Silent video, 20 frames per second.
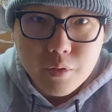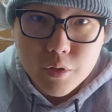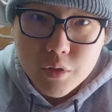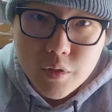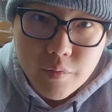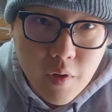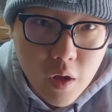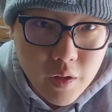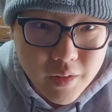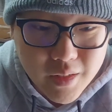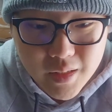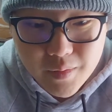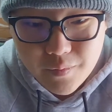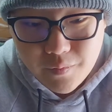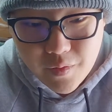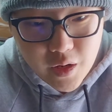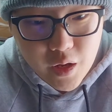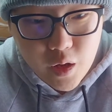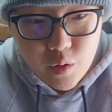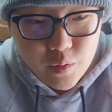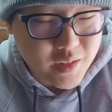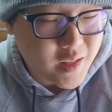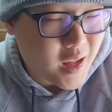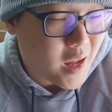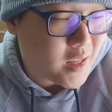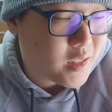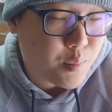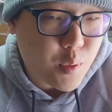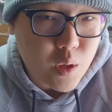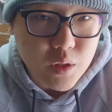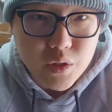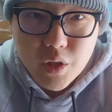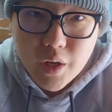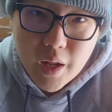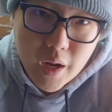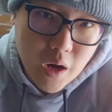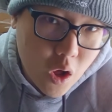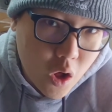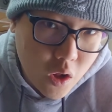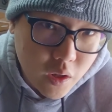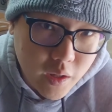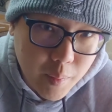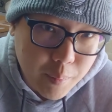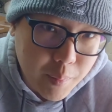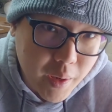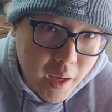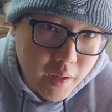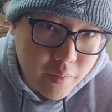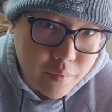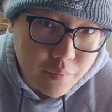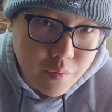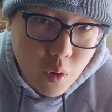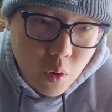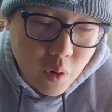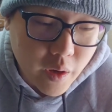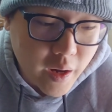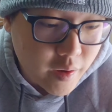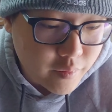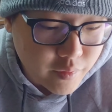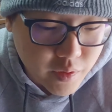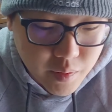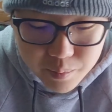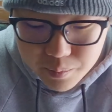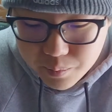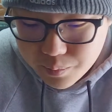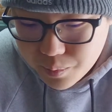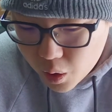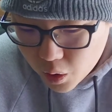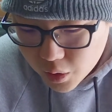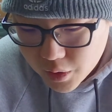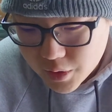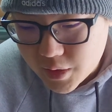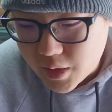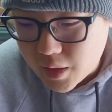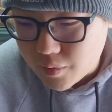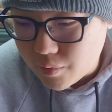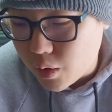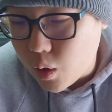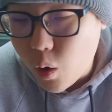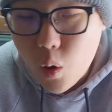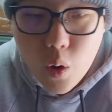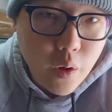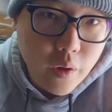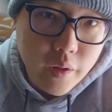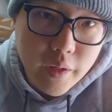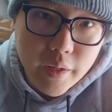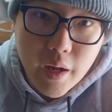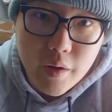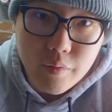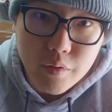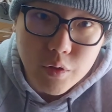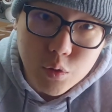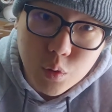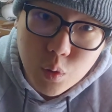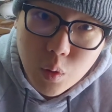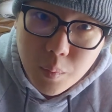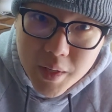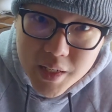First of all, this video is not sponsored at all. I paid for every part, every oil, and every tool